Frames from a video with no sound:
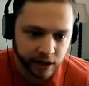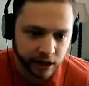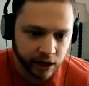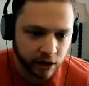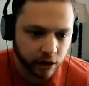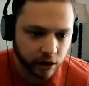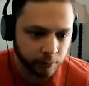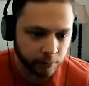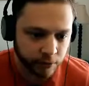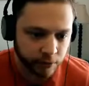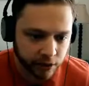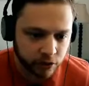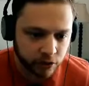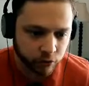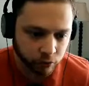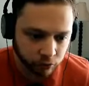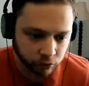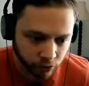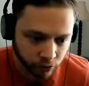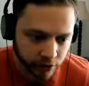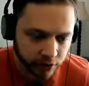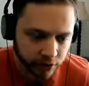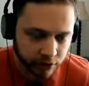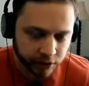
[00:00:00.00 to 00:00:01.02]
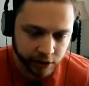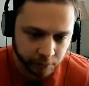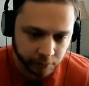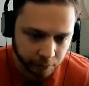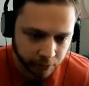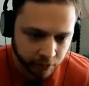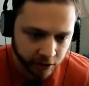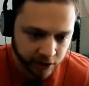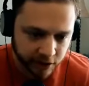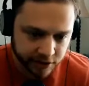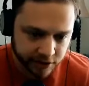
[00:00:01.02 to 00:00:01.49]
out, but it's really
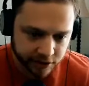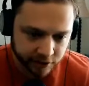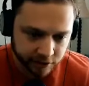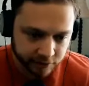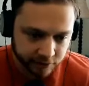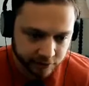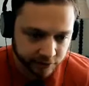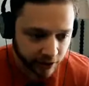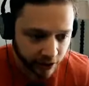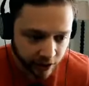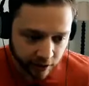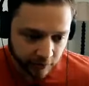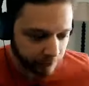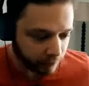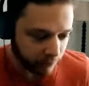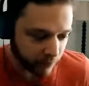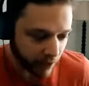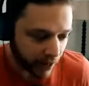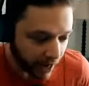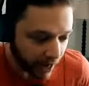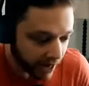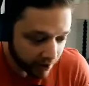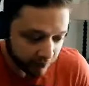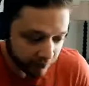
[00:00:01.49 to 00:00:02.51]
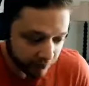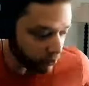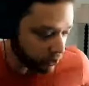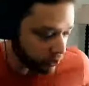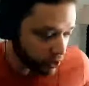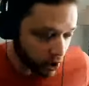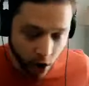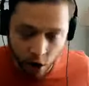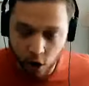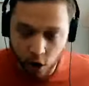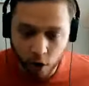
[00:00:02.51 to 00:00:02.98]
impressive. I have
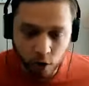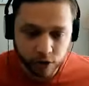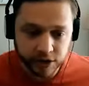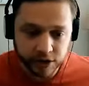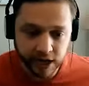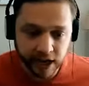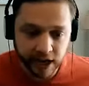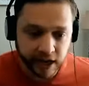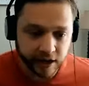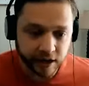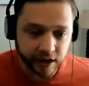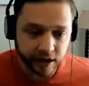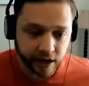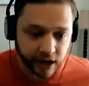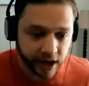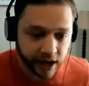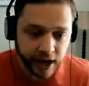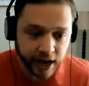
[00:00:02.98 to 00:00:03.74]
no data